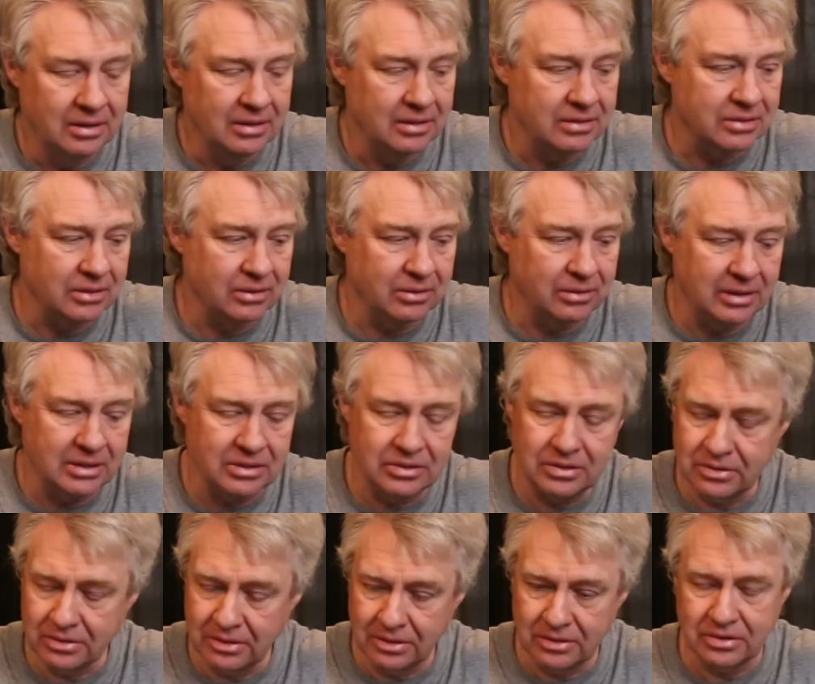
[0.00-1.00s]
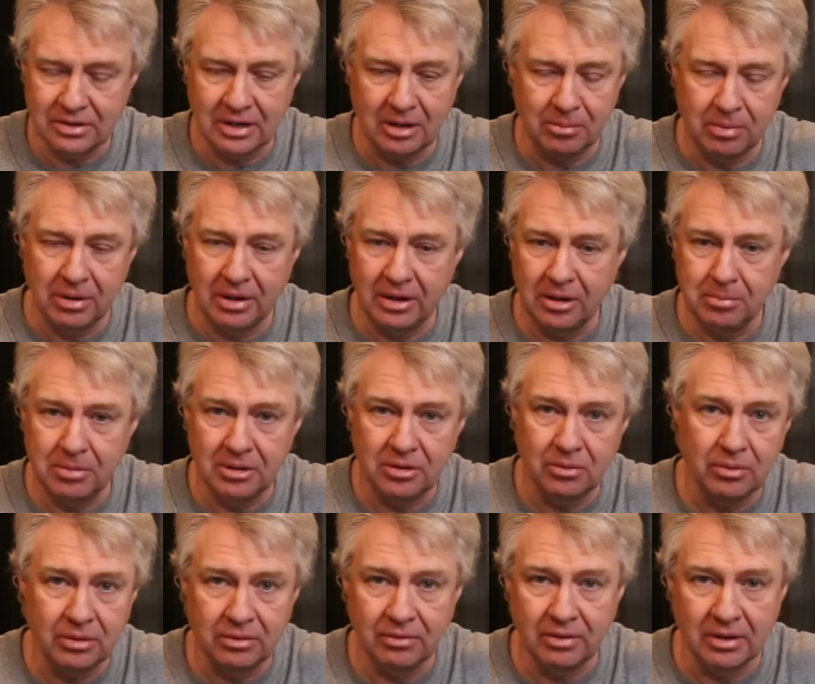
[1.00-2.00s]
So he's just going to step right up
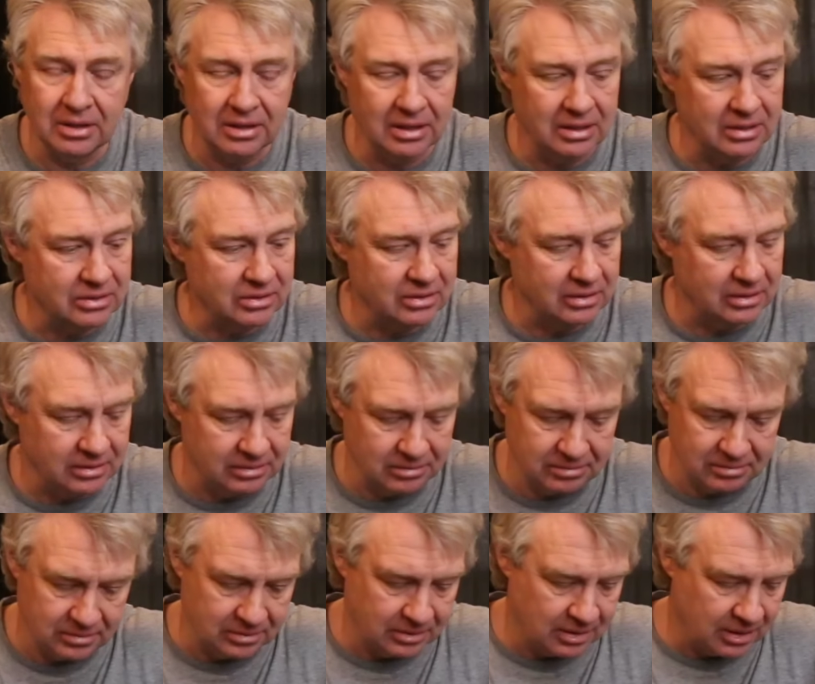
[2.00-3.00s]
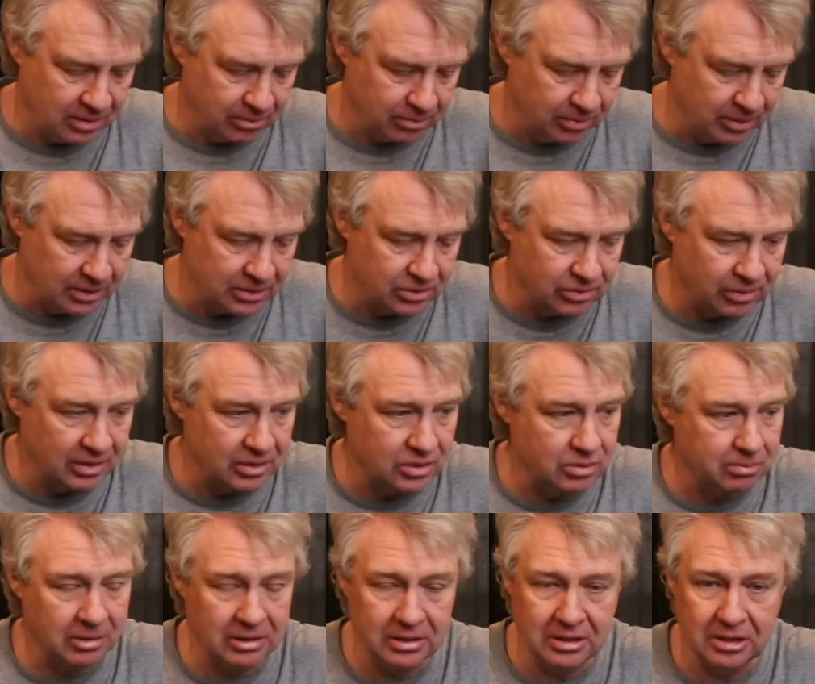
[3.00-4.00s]
into one of our kits and not really try to
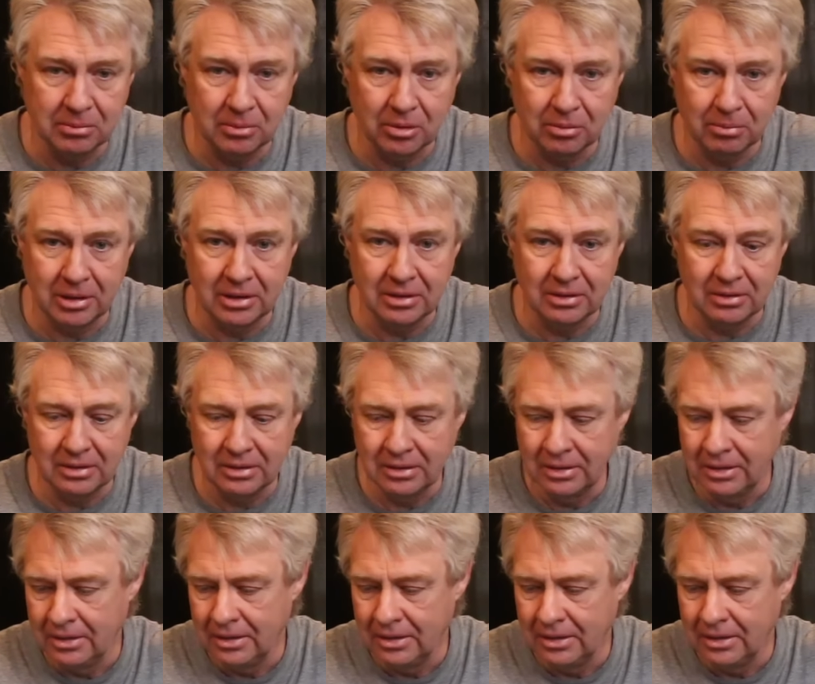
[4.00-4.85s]
spend any more money on it.